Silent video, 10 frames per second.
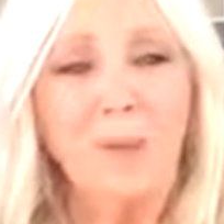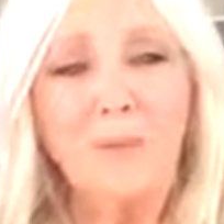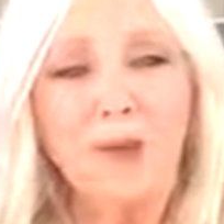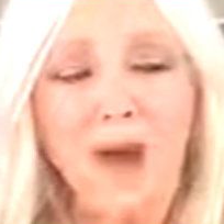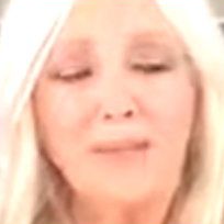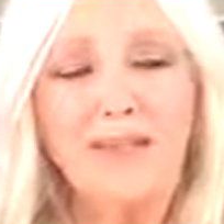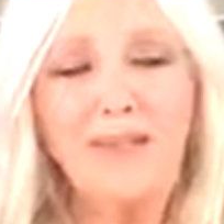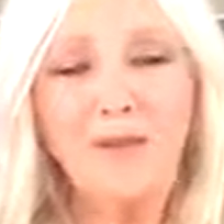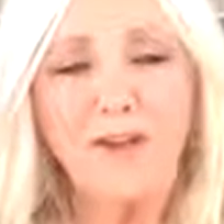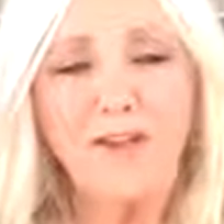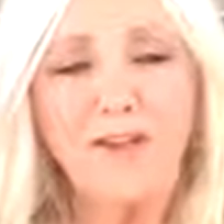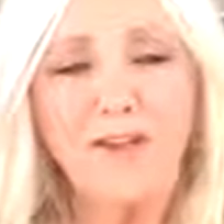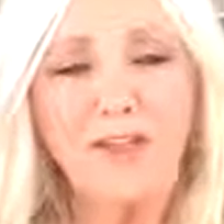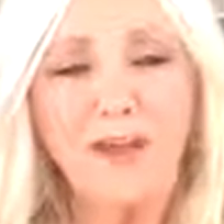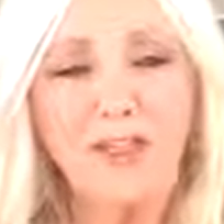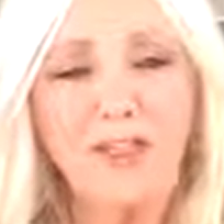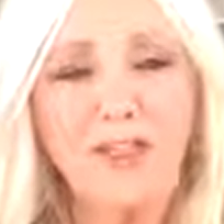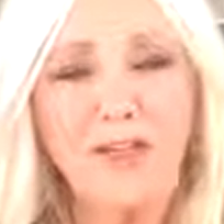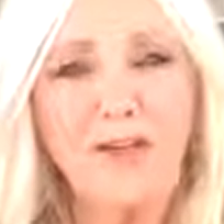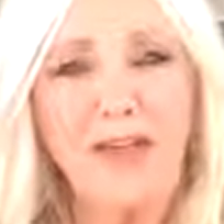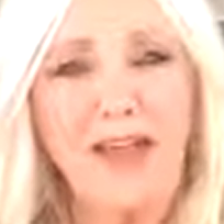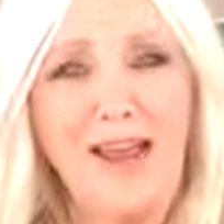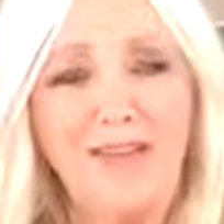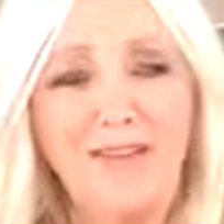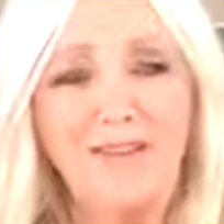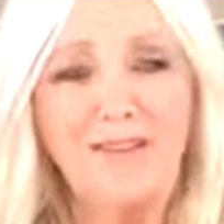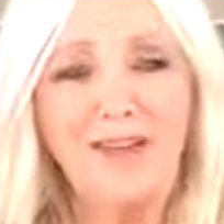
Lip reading: My best friend lives in Manchester, Elaine.